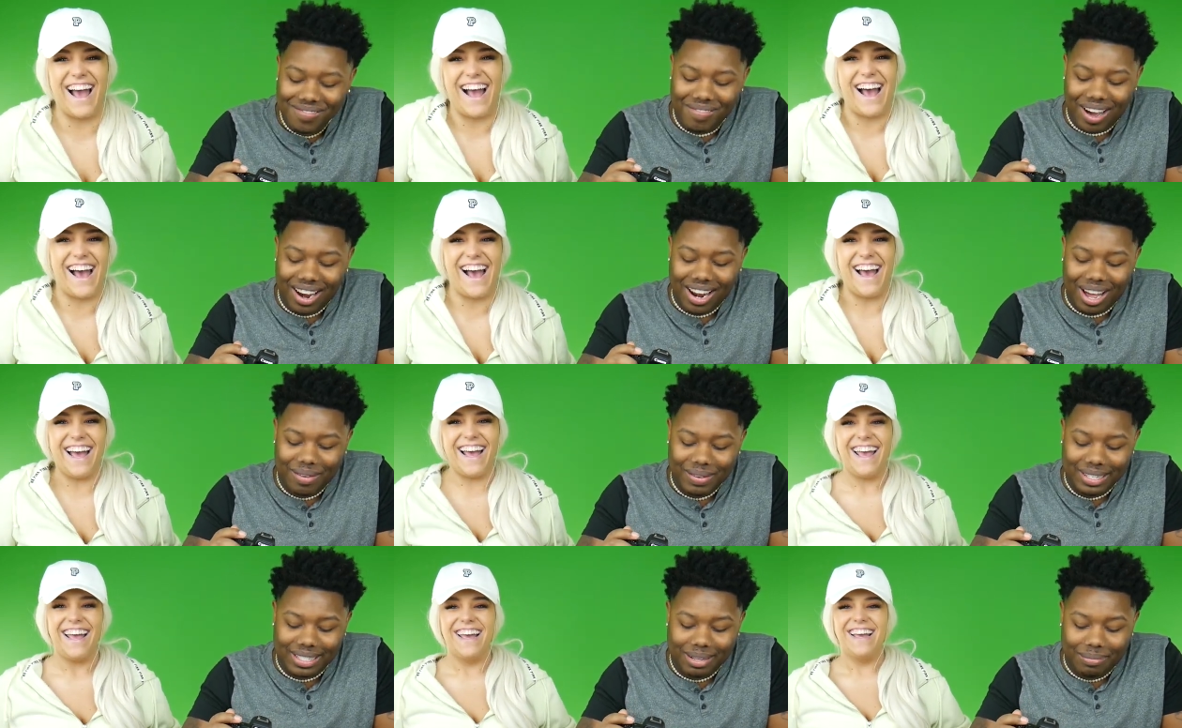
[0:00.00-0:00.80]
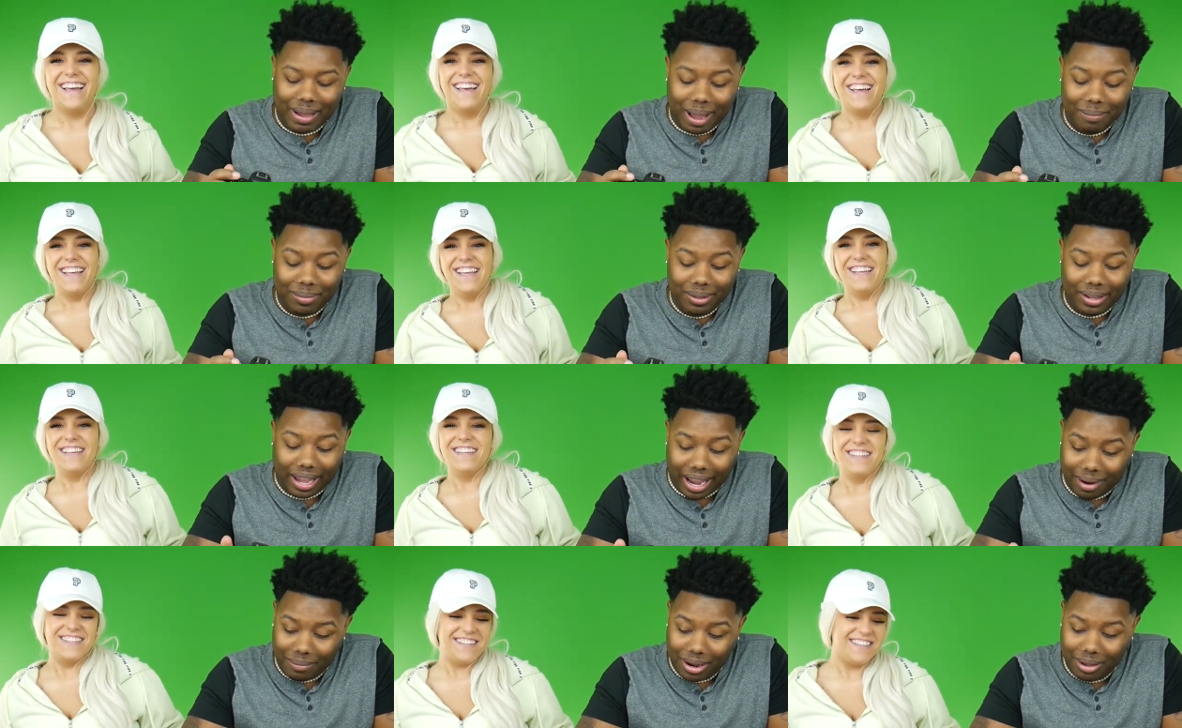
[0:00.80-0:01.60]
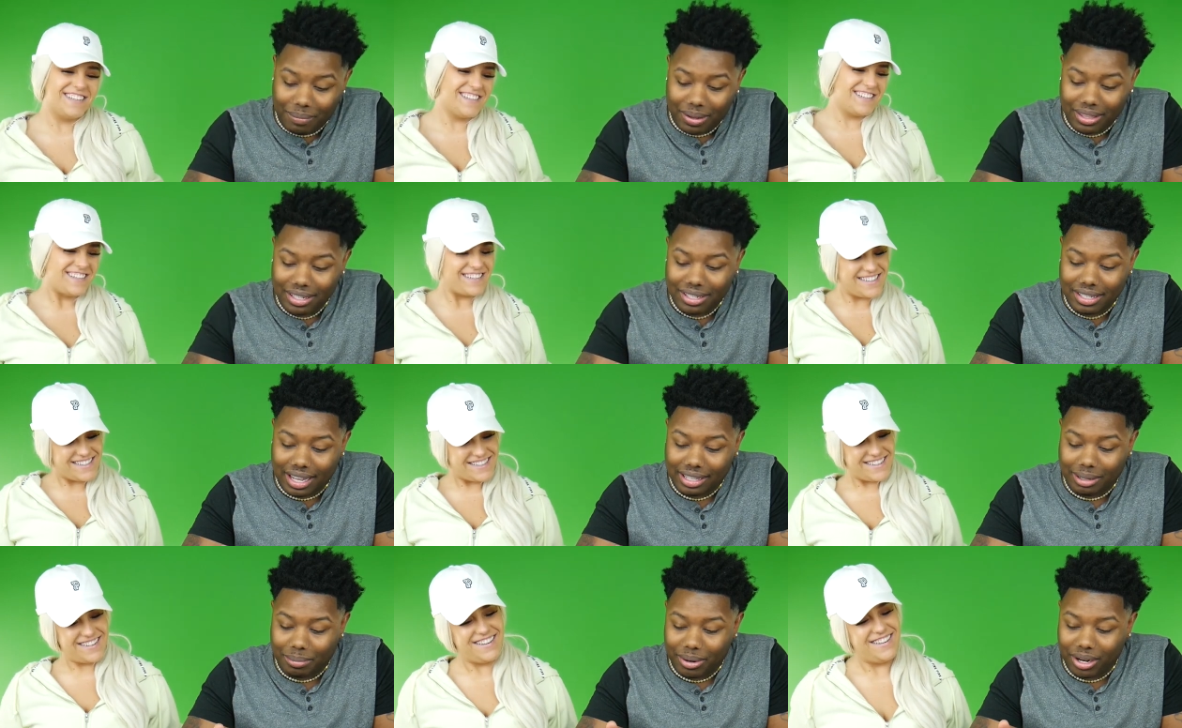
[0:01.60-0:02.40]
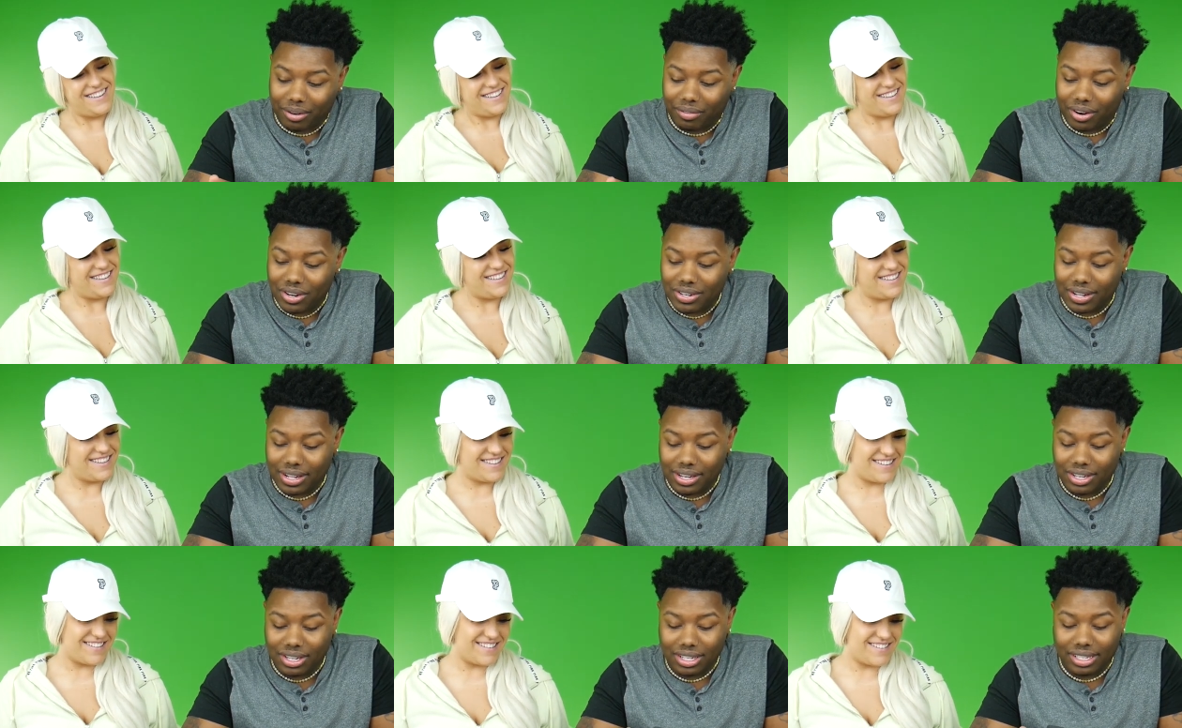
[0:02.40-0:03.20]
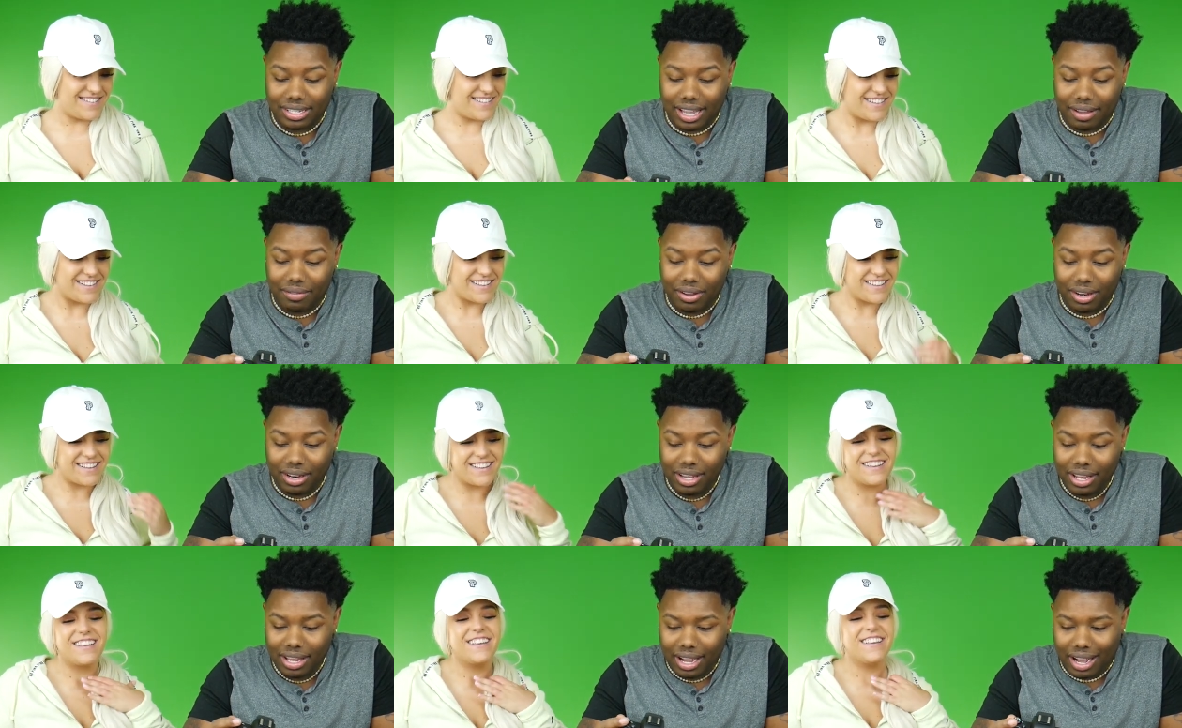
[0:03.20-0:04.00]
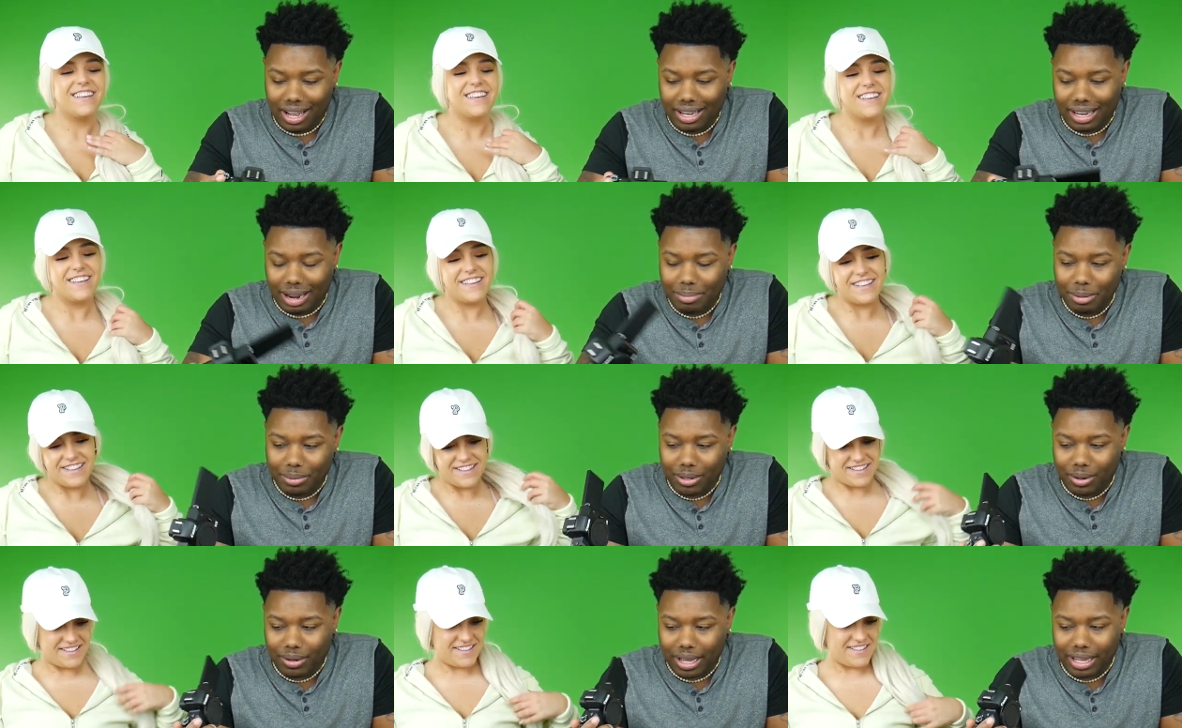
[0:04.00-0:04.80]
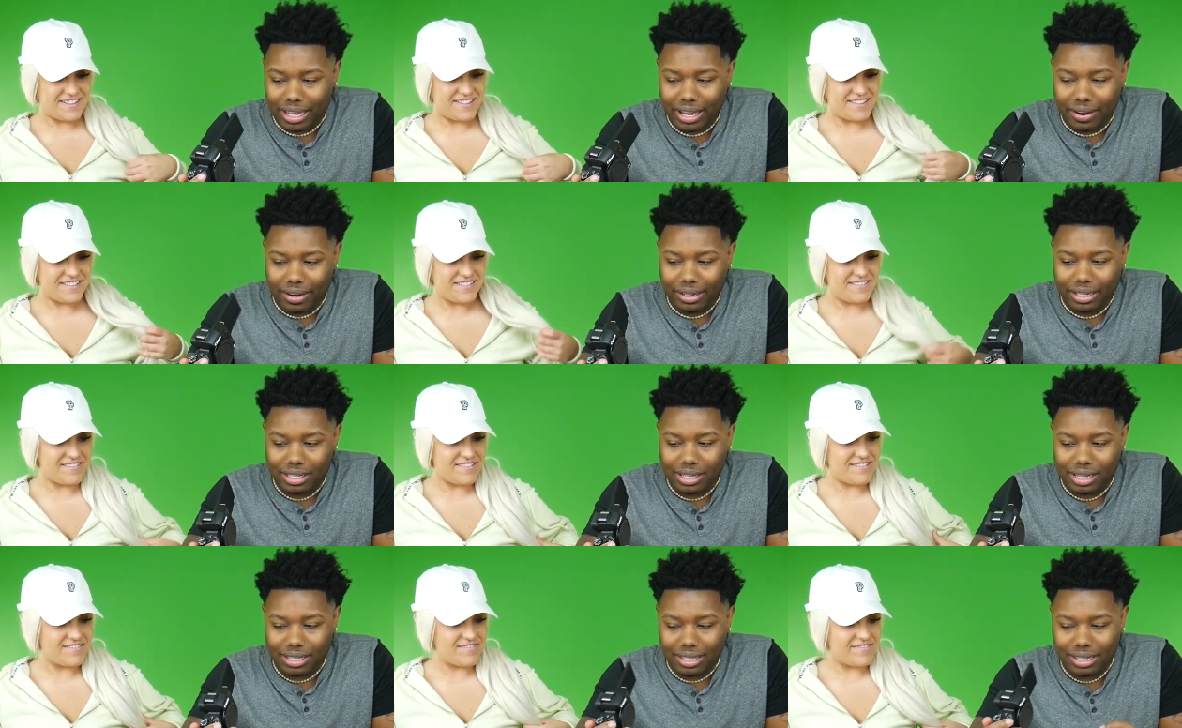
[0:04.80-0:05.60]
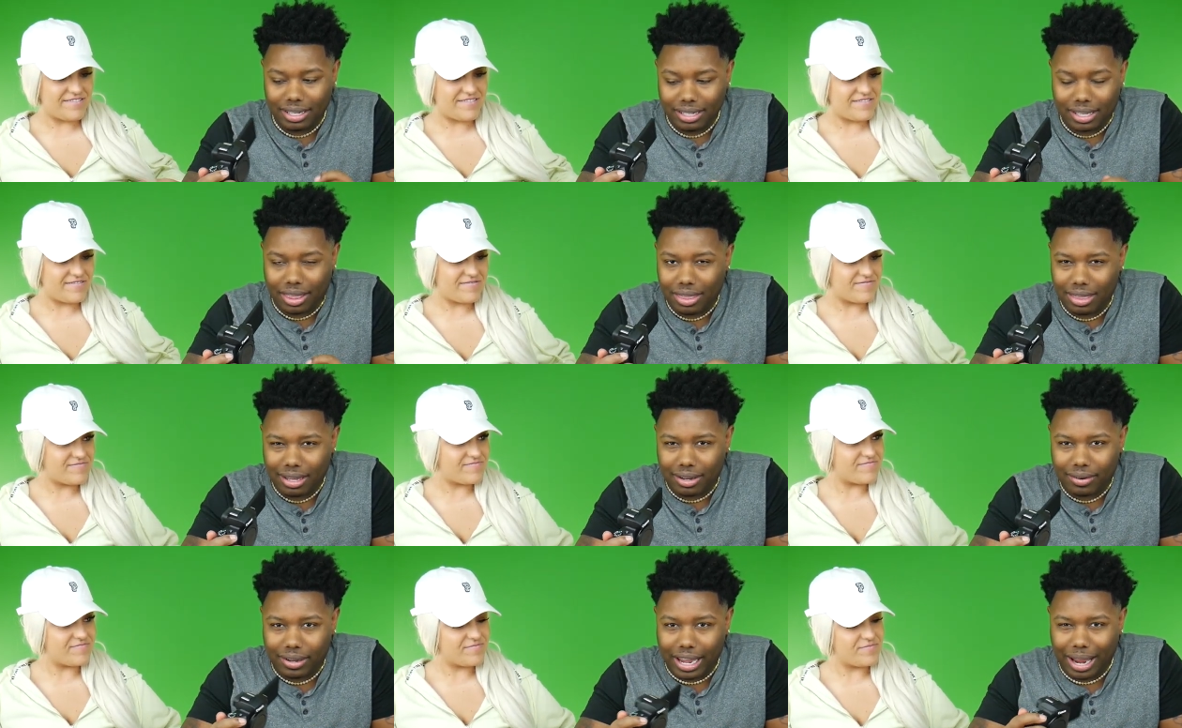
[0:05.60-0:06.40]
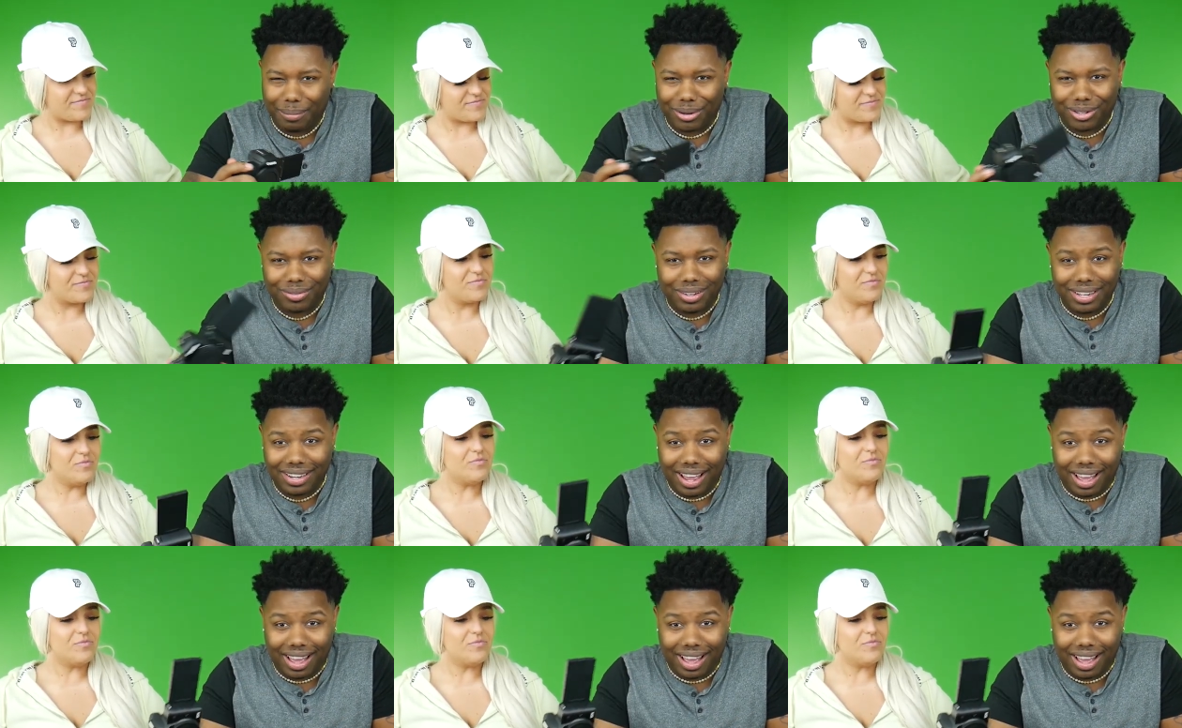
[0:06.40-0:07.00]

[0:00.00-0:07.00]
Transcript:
Speaker 1: but um, this is a popular camera, but this is like the bigger version of the G7. A lot of people don't like carrying this because this is a thicker camera. It's really